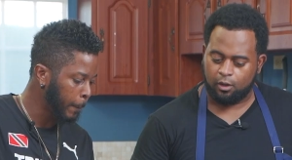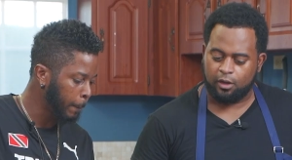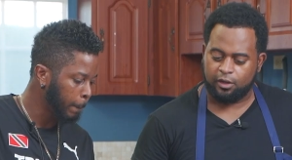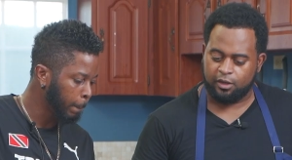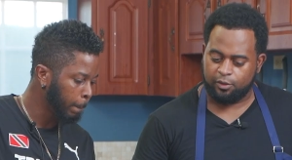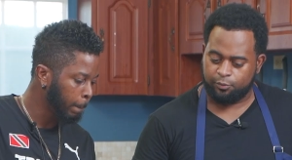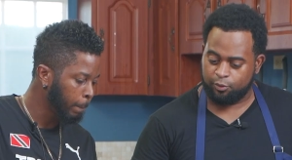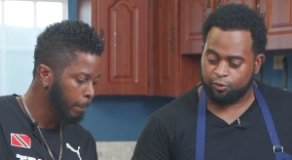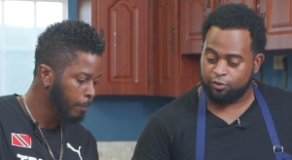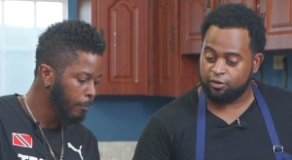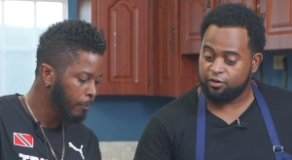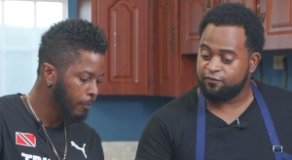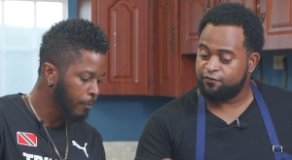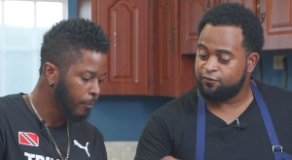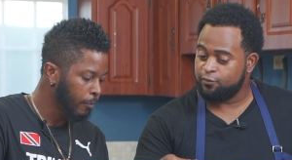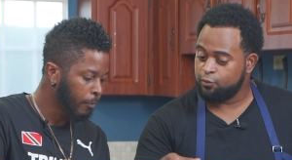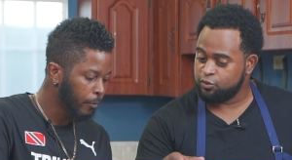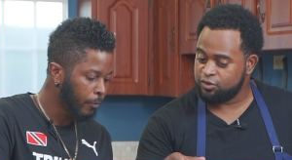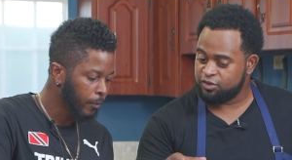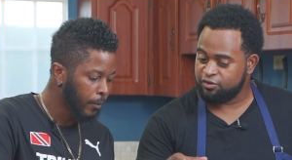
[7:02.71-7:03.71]
Speaker 1: And then we're going to
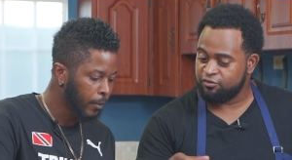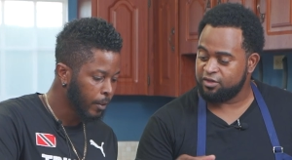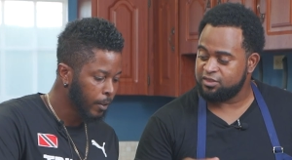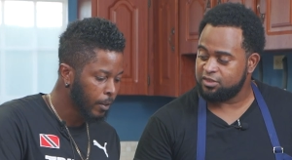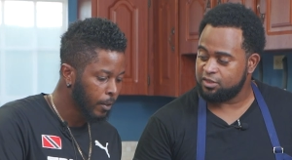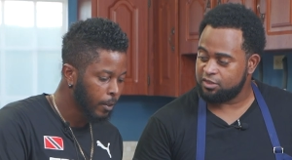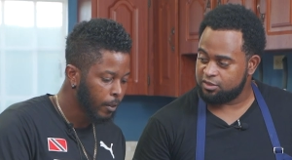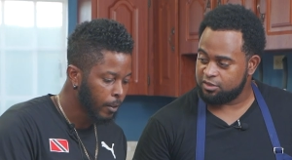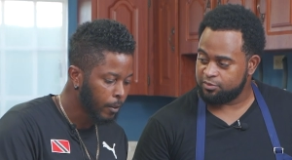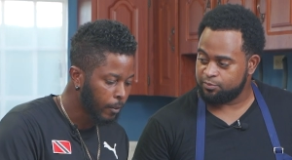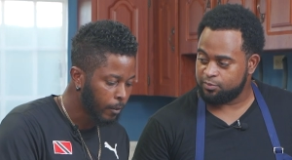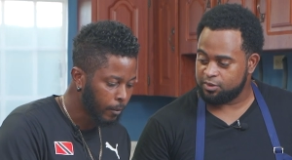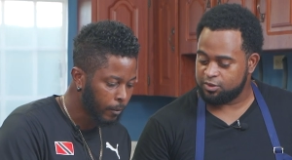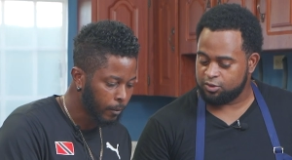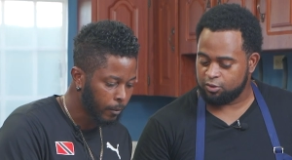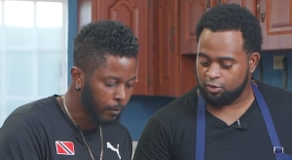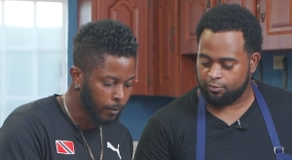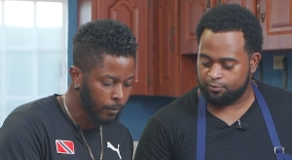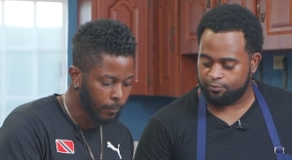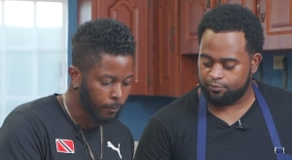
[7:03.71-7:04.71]
infuse the rest of the simple
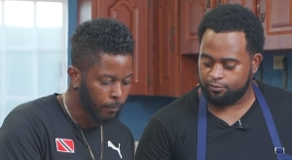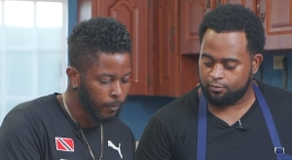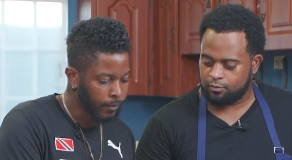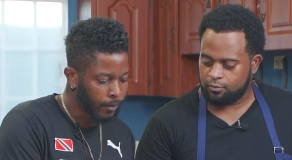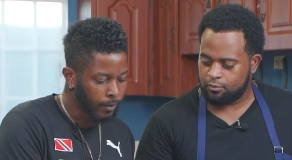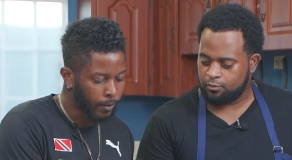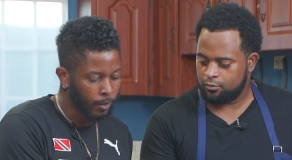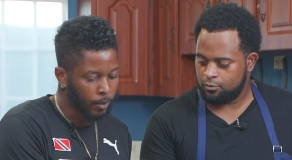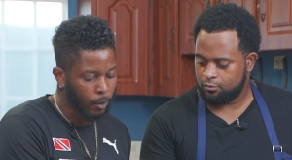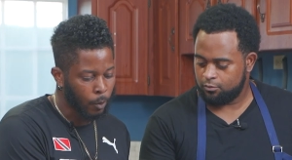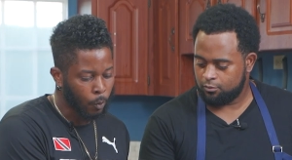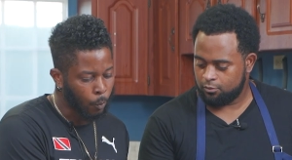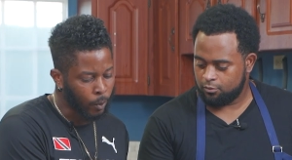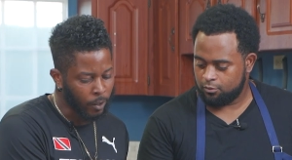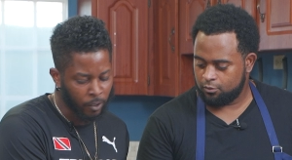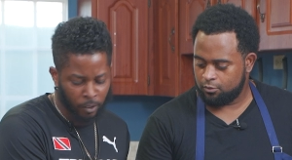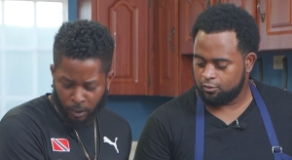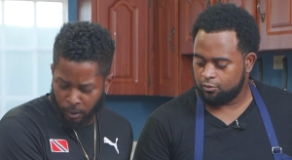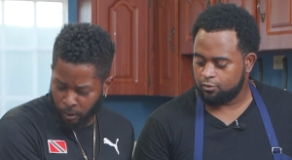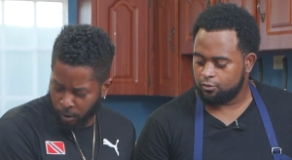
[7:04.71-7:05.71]
syrup.
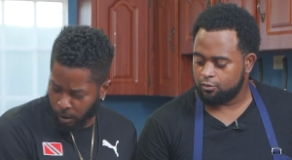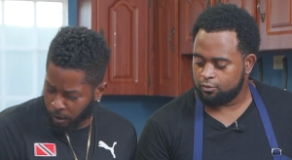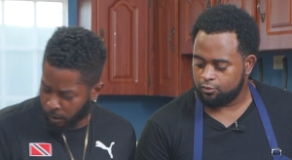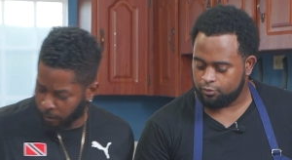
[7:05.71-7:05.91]
With ginger?